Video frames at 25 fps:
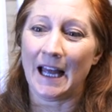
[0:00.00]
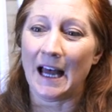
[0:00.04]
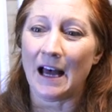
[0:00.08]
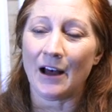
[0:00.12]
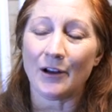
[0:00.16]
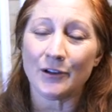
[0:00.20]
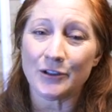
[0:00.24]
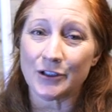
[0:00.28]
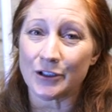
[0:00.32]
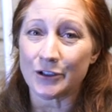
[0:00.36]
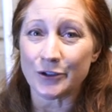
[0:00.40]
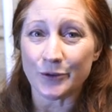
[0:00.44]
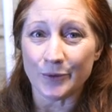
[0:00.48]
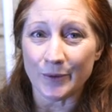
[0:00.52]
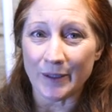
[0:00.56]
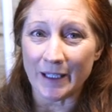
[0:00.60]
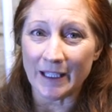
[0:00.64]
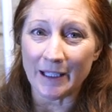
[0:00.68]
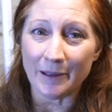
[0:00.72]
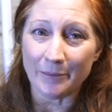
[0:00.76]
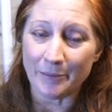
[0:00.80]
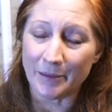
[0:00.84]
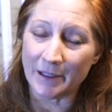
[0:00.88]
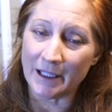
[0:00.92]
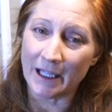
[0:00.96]
how to
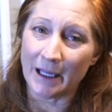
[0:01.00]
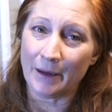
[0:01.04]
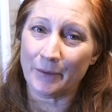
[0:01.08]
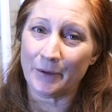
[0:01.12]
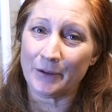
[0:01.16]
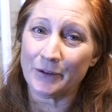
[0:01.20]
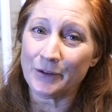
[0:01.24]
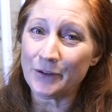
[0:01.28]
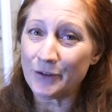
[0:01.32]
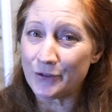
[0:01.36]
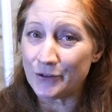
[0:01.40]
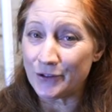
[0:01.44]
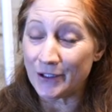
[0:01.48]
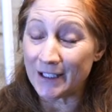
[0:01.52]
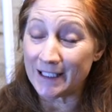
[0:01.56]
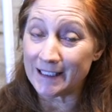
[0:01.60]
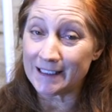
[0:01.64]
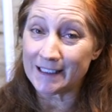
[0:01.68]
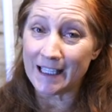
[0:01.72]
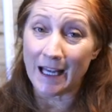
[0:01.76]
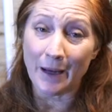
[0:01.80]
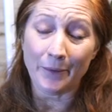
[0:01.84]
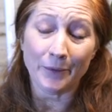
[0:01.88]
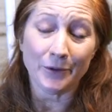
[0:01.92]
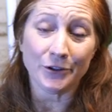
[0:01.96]
tweak and play with
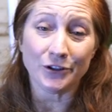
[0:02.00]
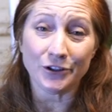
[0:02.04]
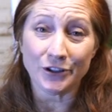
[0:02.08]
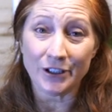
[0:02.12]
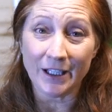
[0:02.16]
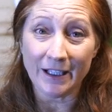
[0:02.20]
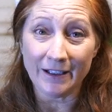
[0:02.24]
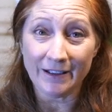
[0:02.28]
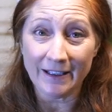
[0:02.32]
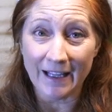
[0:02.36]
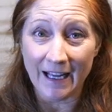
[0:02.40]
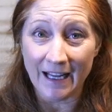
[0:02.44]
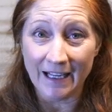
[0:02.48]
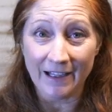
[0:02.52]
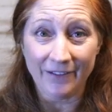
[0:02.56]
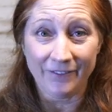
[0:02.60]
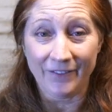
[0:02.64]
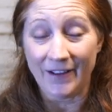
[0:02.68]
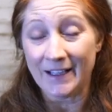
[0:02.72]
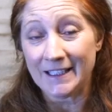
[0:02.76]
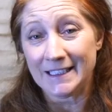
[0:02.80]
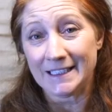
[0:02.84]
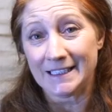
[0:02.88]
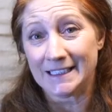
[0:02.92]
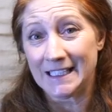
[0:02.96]
nutrients, I will share that
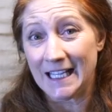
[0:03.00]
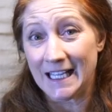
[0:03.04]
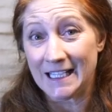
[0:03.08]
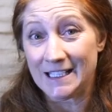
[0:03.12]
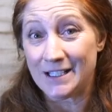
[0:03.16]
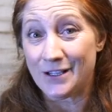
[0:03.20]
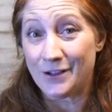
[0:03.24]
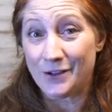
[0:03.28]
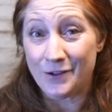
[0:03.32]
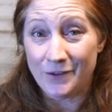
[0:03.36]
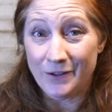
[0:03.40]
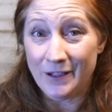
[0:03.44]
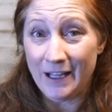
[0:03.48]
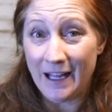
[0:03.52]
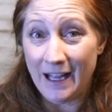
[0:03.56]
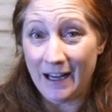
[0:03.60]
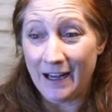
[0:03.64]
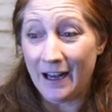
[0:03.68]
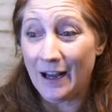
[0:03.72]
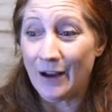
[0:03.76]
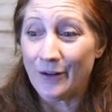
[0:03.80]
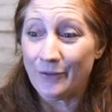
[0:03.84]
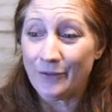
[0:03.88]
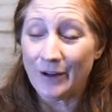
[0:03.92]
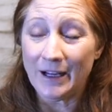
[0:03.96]
if I decide to do
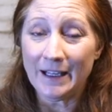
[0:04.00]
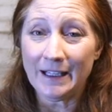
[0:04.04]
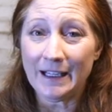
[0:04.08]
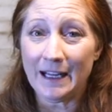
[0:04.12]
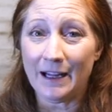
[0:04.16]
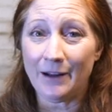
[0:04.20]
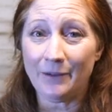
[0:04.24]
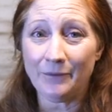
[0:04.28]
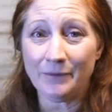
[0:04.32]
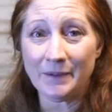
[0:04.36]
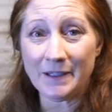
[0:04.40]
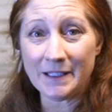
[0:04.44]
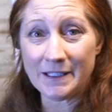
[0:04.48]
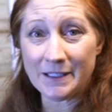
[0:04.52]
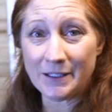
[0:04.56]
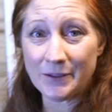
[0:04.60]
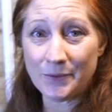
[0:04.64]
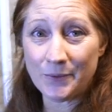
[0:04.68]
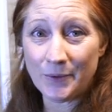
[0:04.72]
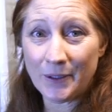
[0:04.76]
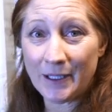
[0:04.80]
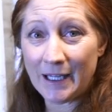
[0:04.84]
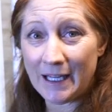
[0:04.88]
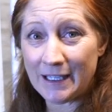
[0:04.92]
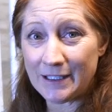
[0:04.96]
that. Right now, this
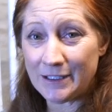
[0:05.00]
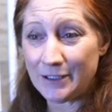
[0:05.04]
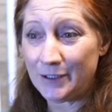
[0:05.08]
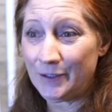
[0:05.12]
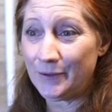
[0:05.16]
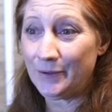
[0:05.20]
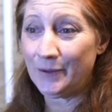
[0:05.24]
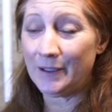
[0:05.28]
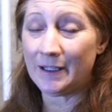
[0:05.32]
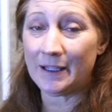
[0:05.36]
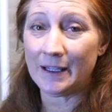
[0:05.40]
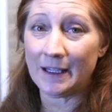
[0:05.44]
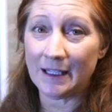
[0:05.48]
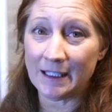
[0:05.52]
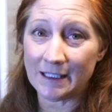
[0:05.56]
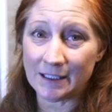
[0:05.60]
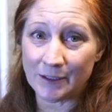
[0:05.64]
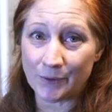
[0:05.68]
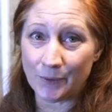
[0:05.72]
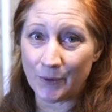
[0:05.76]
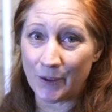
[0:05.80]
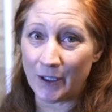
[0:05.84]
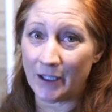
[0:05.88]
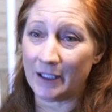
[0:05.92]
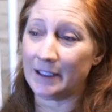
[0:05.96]
is what I do.
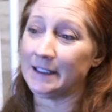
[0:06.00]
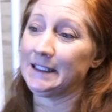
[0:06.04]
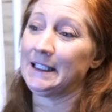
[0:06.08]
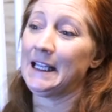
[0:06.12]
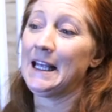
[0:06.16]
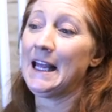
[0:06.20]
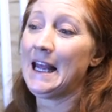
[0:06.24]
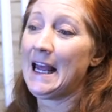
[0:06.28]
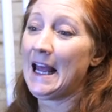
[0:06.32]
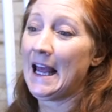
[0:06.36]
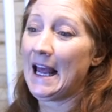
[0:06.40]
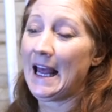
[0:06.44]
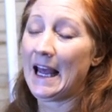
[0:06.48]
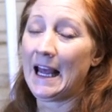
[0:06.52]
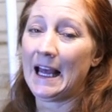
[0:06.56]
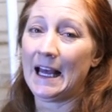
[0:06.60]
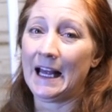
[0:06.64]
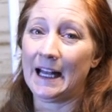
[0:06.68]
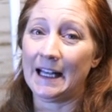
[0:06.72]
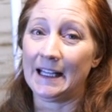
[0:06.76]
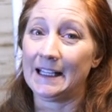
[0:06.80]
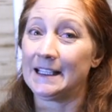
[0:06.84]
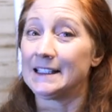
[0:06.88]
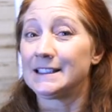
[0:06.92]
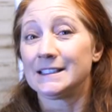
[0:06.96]
This works,
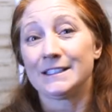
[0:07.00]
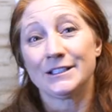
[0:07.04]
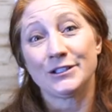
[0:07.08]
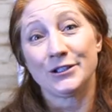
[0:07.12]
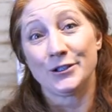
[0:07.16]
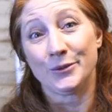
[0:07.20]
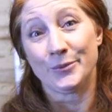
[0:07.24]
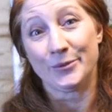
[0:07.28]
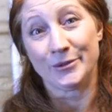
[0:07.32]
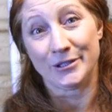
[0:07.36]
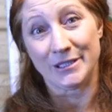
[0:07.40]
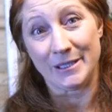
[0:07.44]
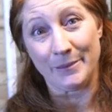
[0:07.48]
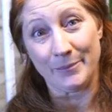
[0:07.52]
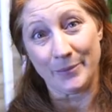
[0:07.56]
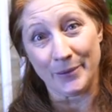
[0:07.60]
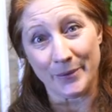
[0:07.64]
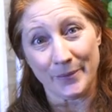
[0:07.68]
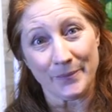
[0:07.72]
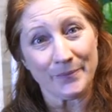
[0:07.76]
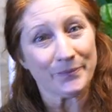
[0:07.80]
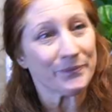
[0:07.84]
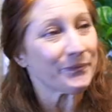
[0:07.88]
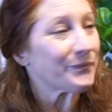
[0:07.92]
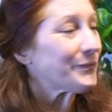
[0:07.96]
and this is super
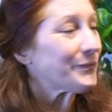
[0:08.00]
simple.